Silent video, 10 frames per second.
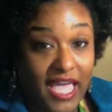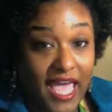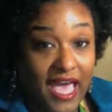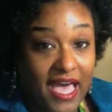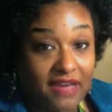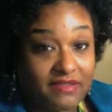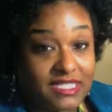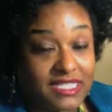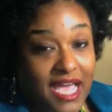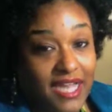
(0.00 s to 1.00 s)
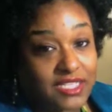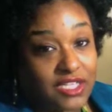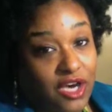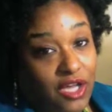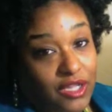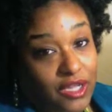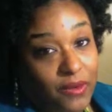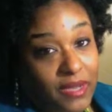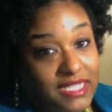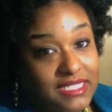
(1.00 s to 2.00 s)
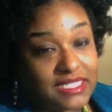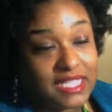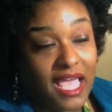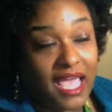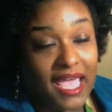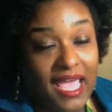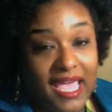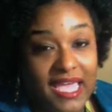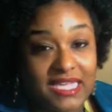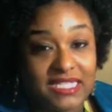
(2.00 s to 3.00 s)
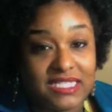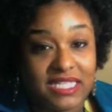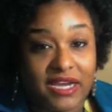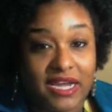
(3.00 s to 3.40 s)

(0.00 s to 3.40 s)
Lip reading: have decided to call it quits. And there